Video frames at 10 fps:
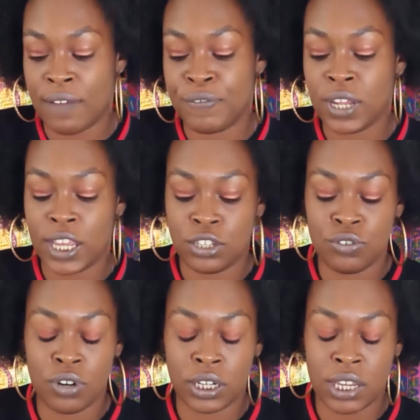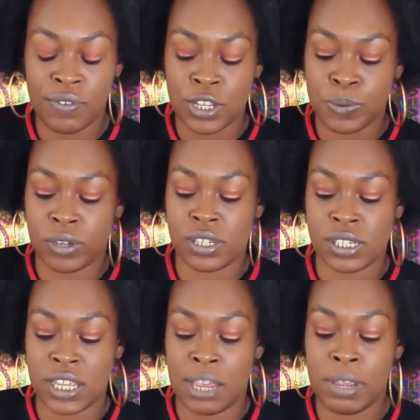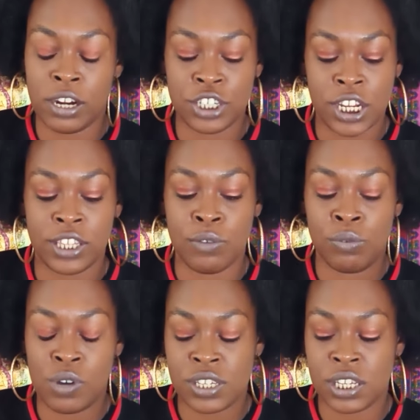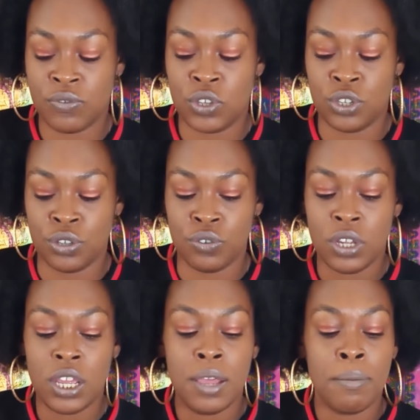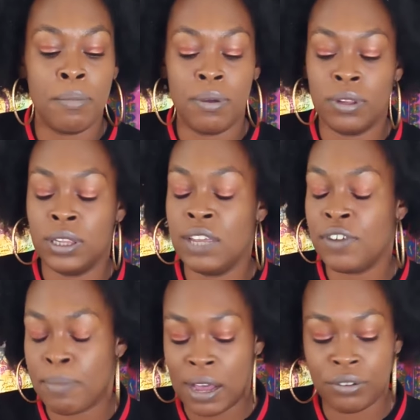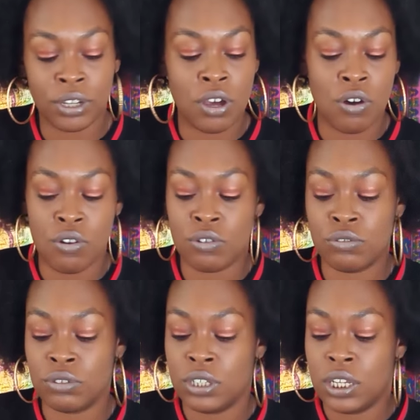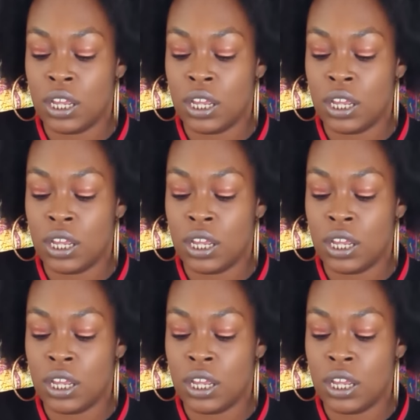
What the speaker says: I feel like you are giving this person the same energy that they were once giving you. Leaving them out in the cold.